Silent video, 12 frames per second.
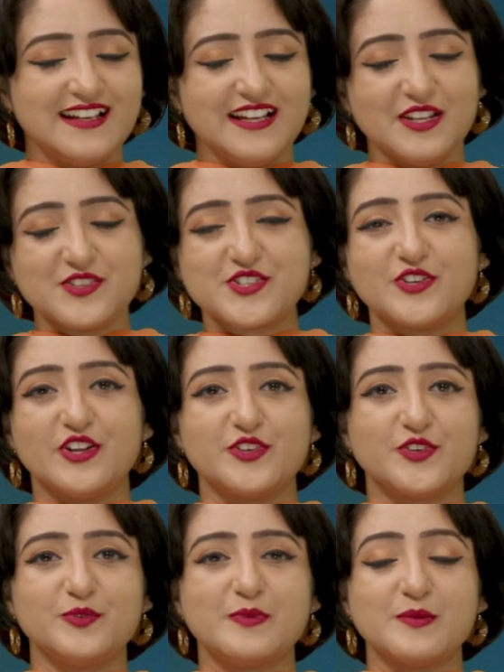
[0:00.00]
Hello to all you
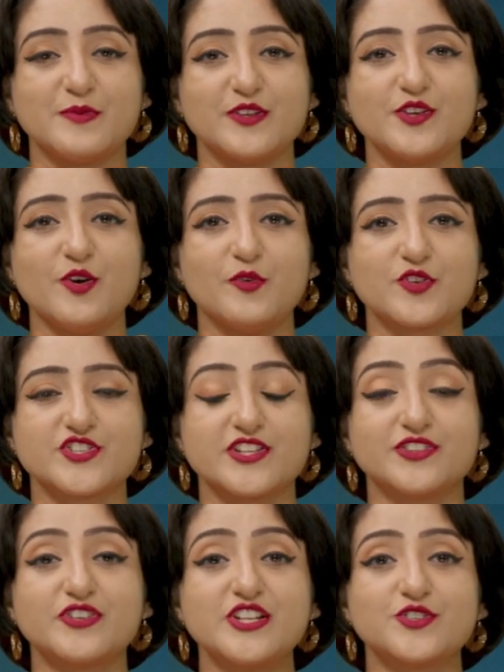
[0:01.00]
good people. You're
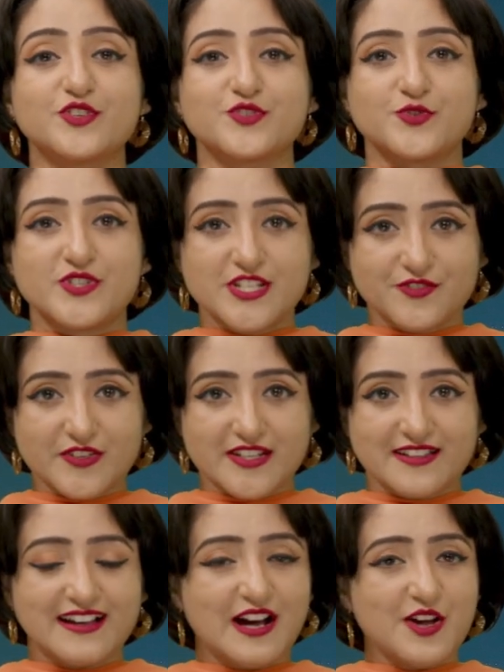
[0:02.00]
watching 3.0 TV.
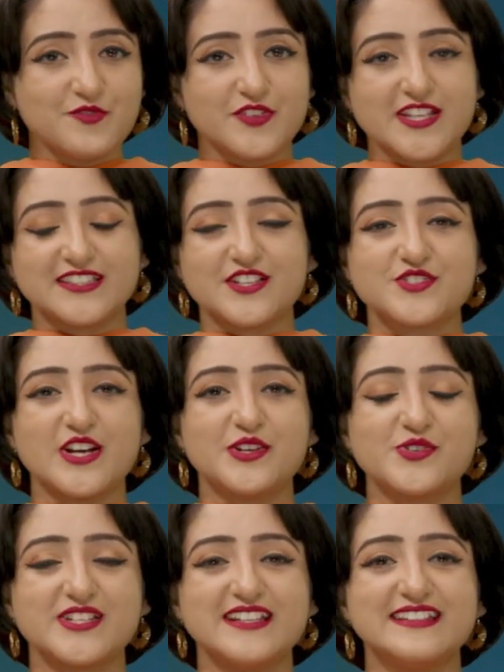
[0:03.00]
I'm Vinita
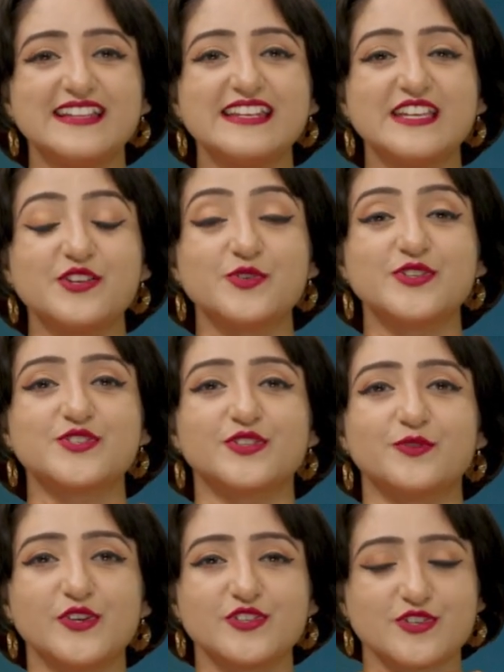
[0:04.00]
Chatterjee, leading you into the
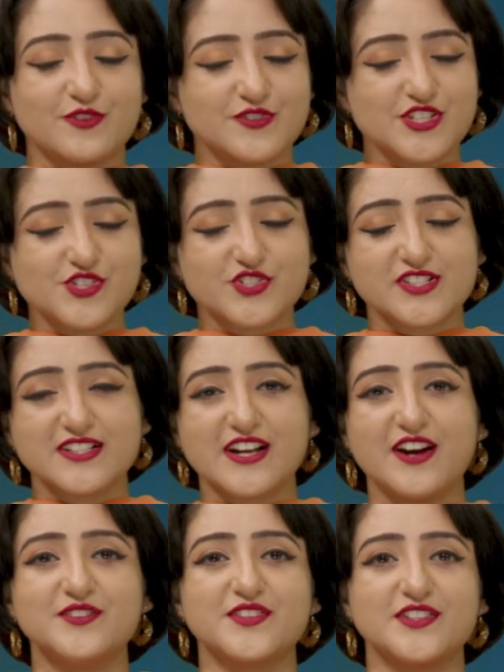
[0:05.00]
world of digital
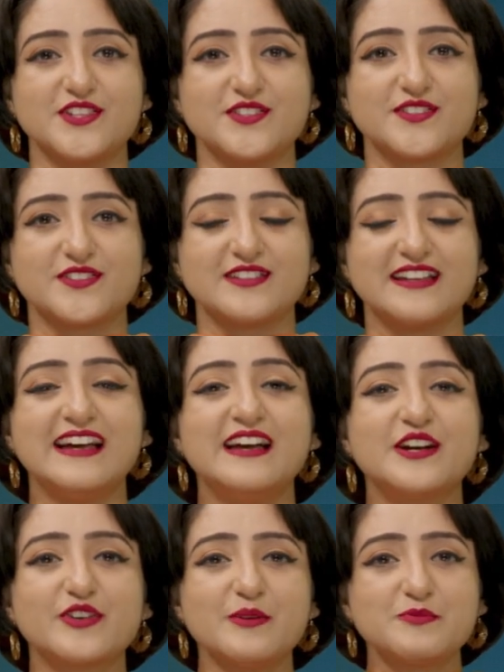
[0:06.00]
currencies.
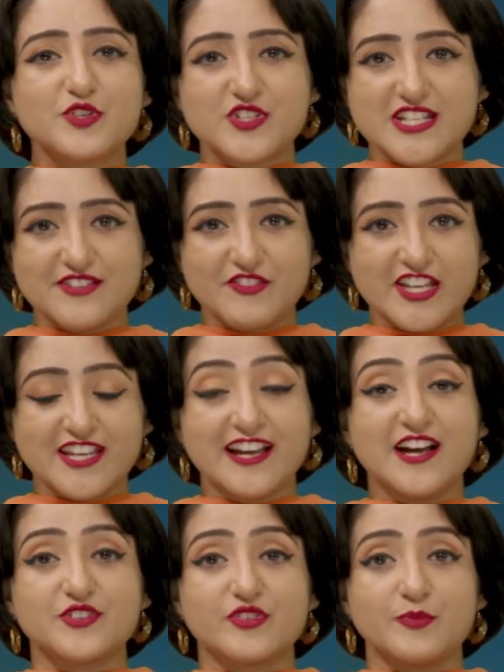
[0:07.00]
Crypto TV
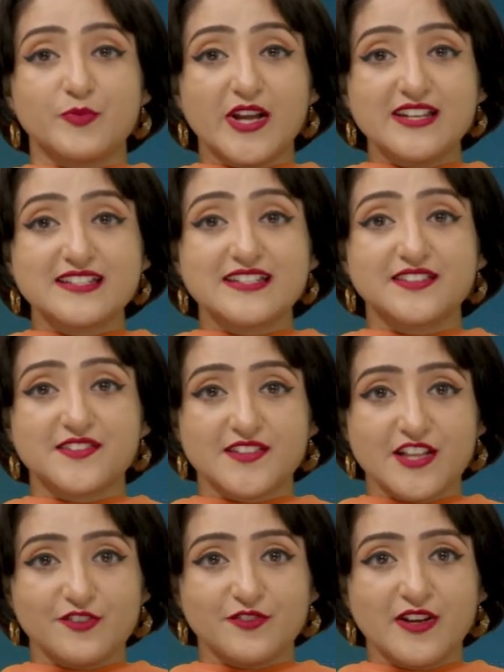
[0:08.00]
has rebranded
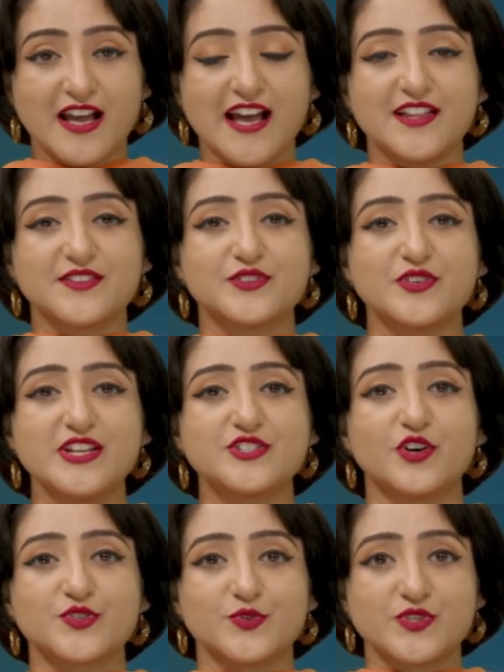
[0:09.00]
itself as
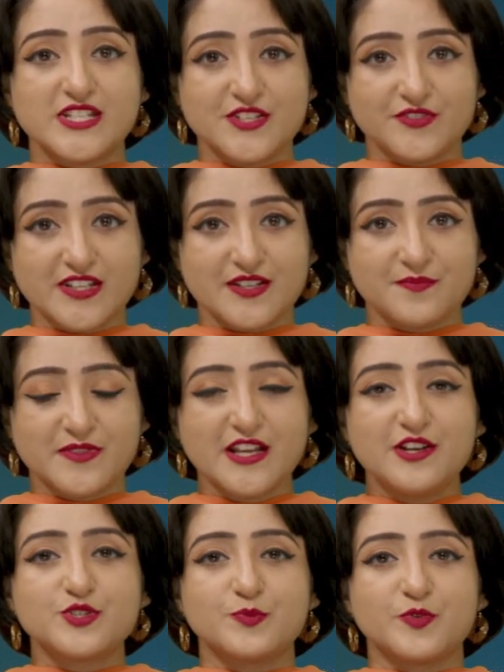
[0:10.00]
3.0 TV
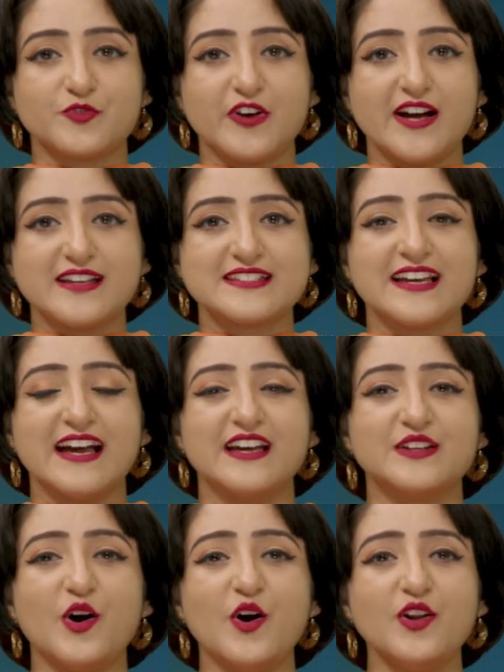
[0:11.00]
to provide
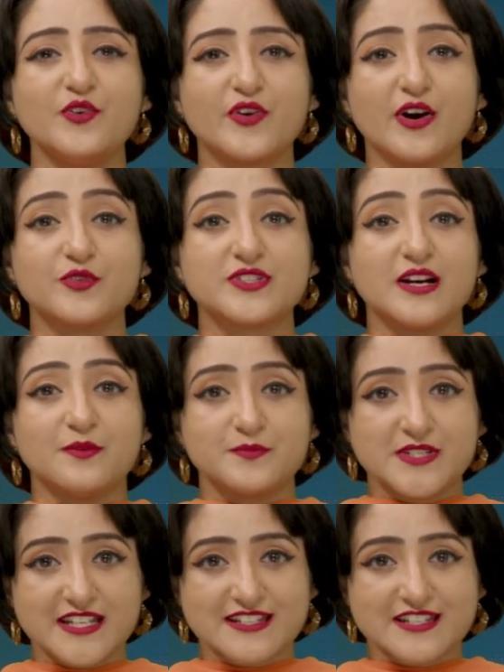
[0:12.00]
an all-round
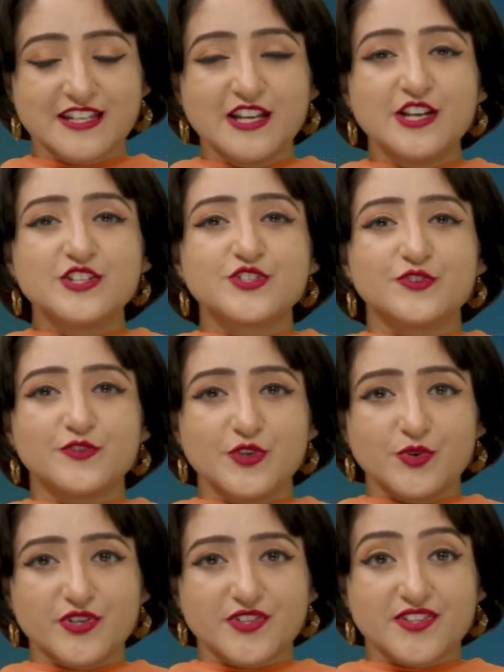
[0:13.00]
update to
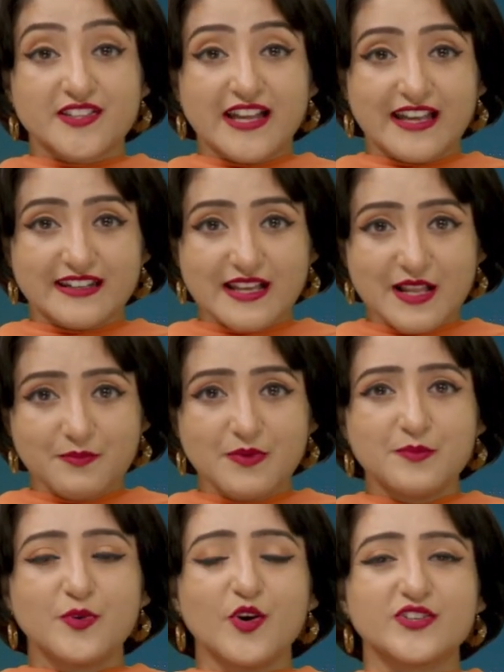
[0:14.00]
viewers and help
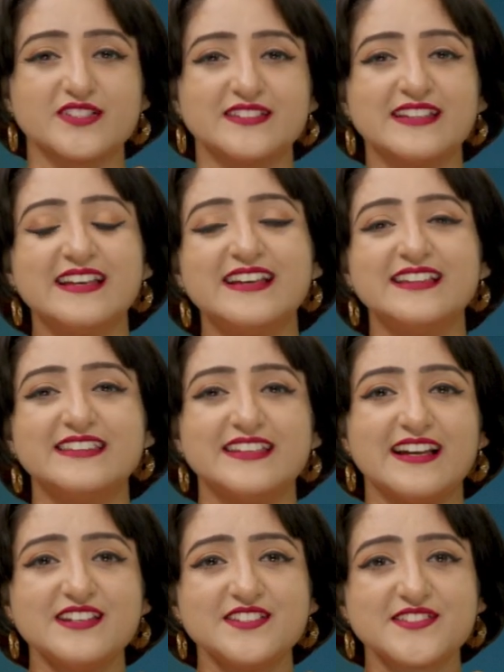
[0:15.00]
broaden
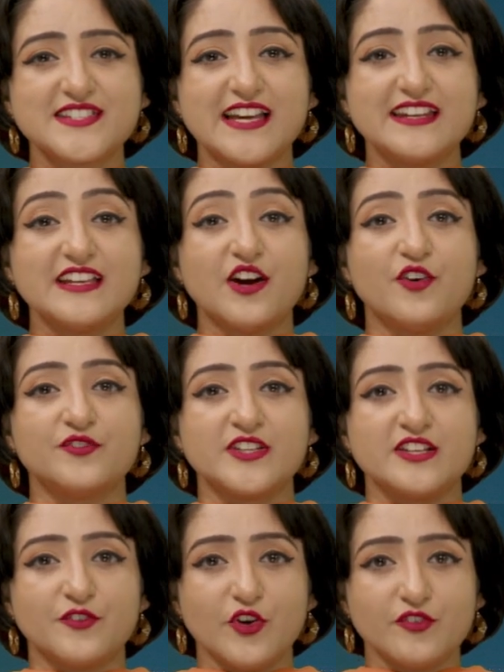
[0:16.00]
the understanding of
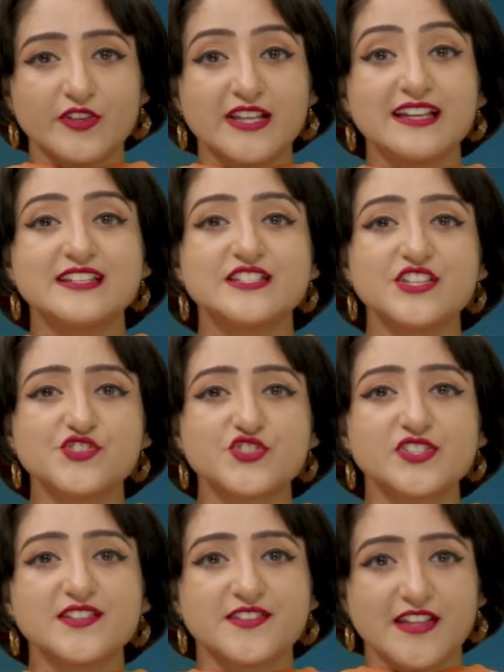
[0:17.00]
the evolving
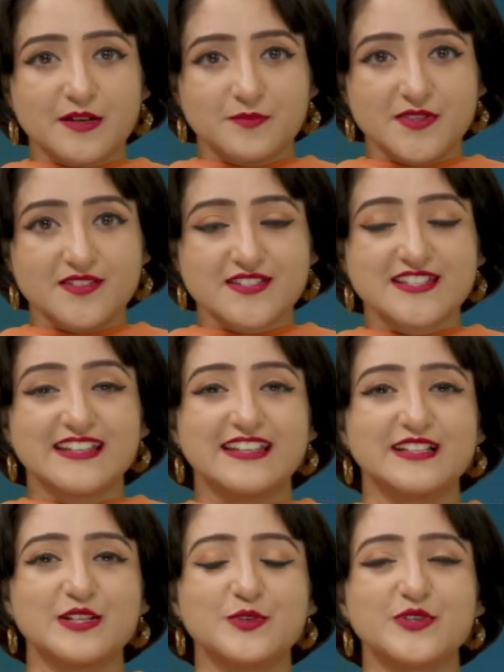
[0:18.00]
digital segment,
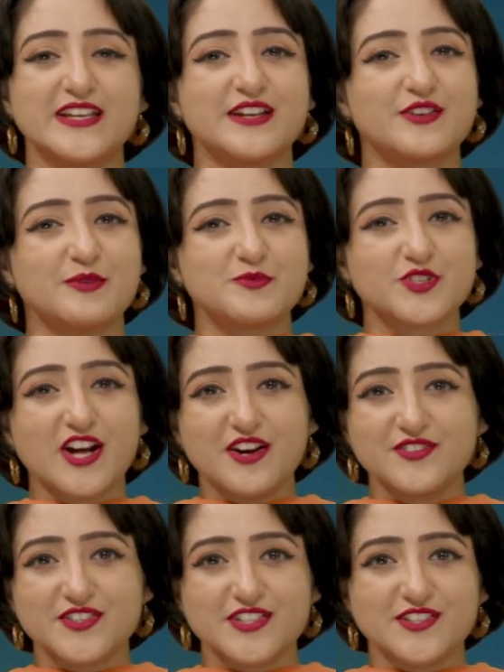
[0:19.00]
including
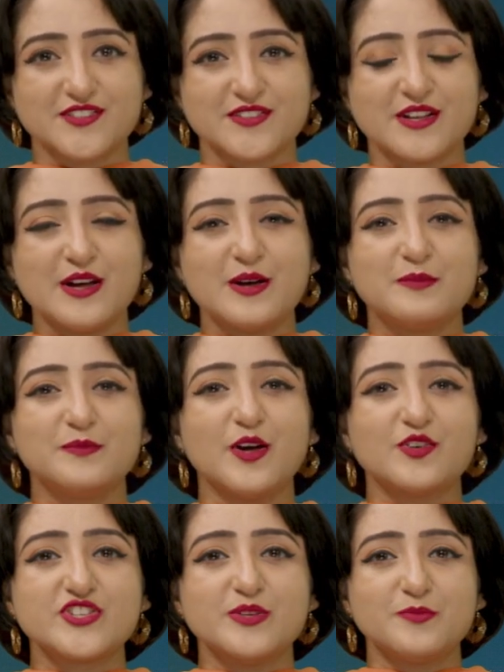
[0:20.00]
cryptocurrencies,
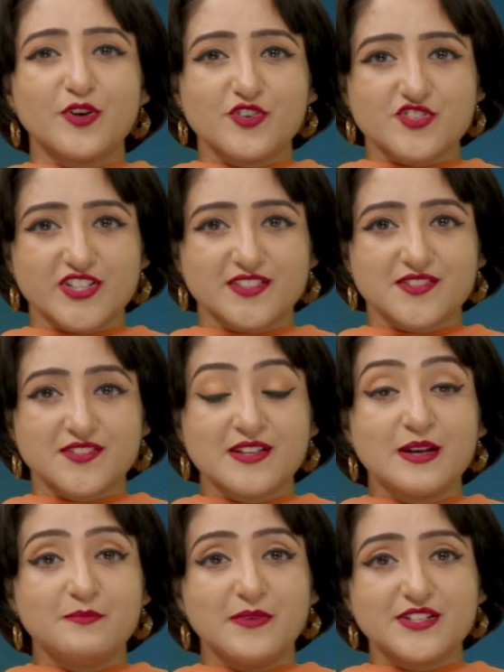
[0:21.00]
blockchain projects,
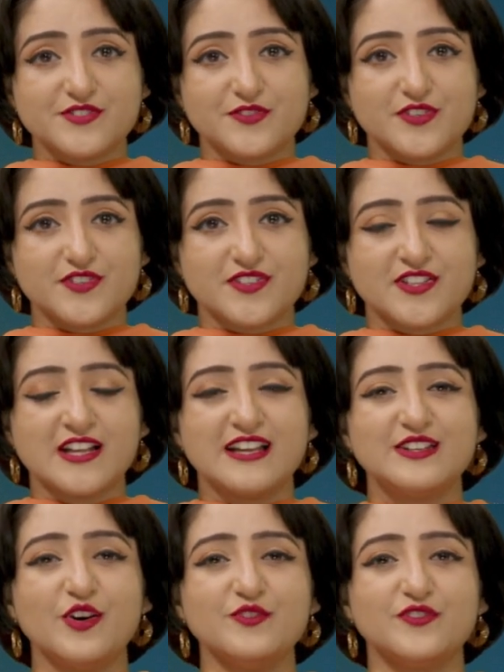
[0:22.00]
metaverse,
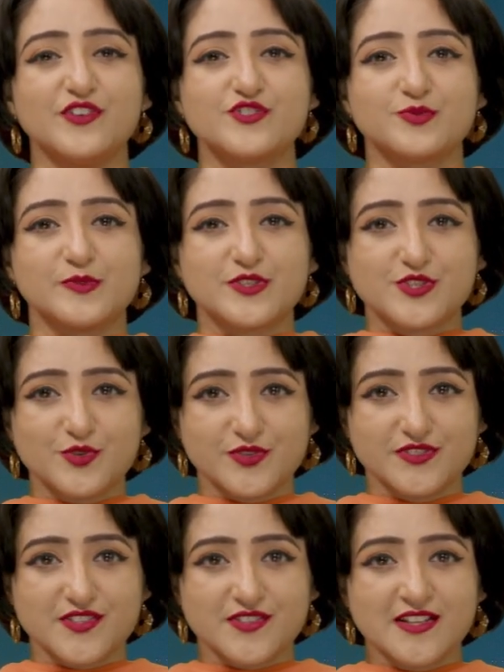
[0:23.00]
non-fungible
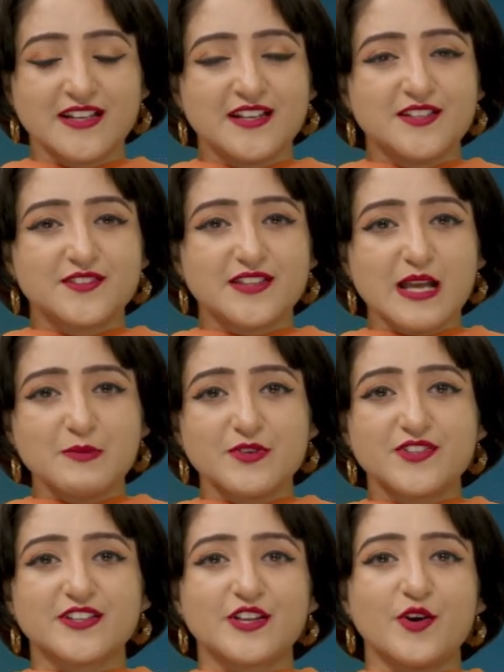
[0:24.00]
tokens,
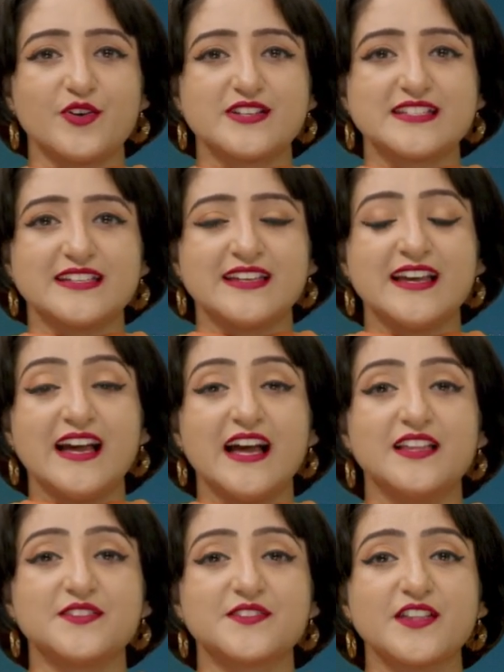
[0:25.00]
cybersecurity,
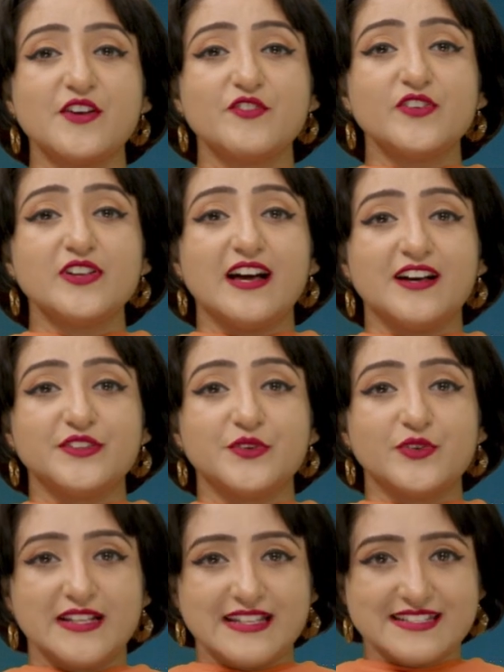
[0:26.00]
and several other
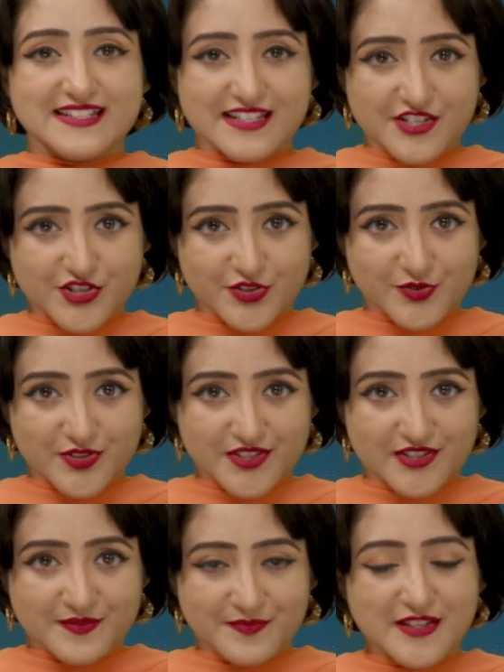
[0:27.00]
related issues.